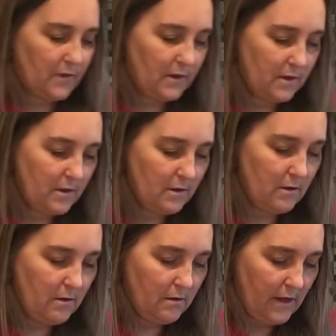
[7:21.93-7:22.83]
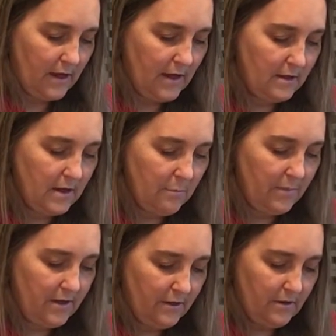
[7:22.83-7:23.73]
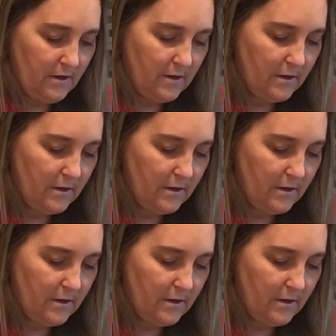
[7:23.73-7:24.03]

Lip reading: Get it all egged up here.